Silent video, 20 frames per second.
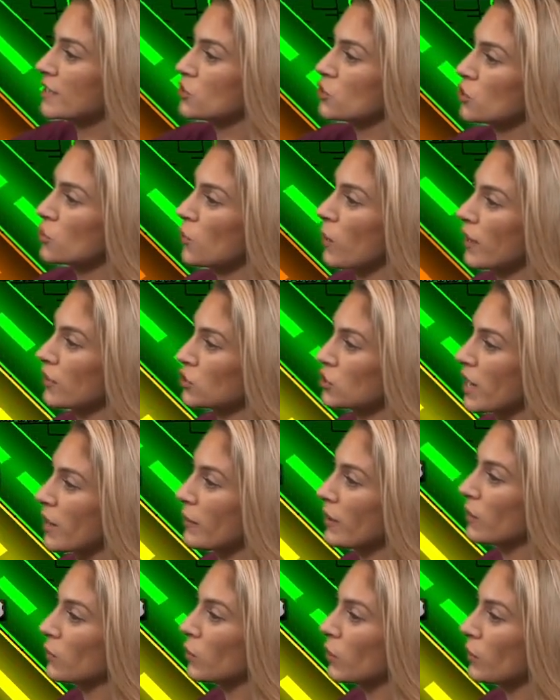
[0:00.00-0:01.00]
do watch
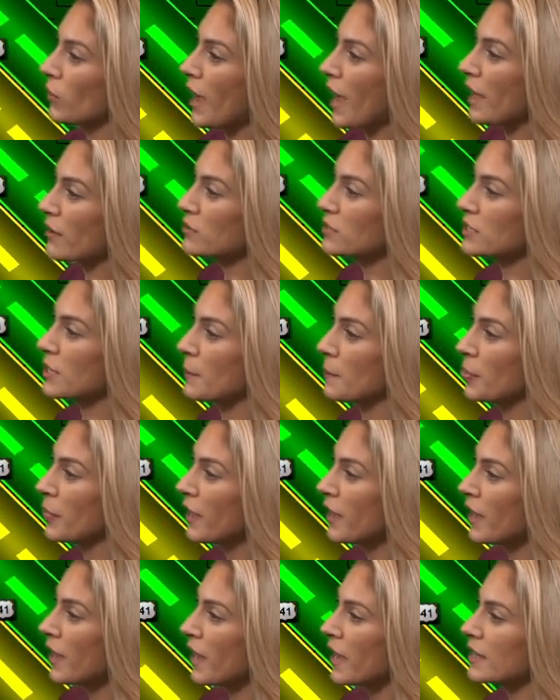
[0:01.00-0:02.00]
out. It will have some
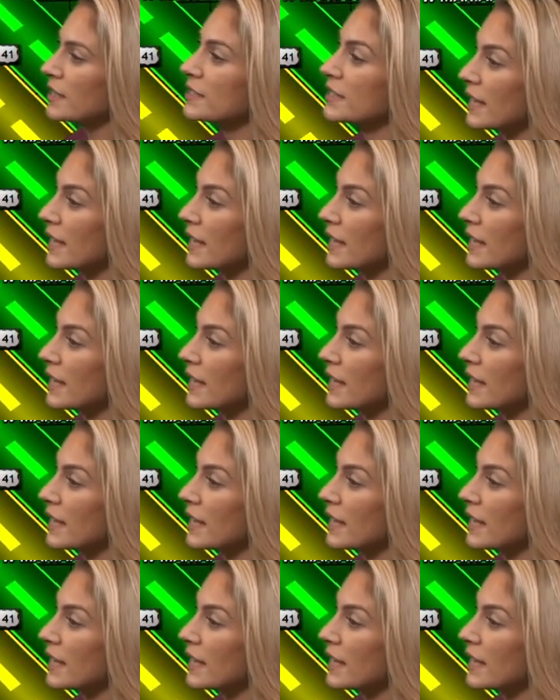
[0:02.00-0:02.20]
uh,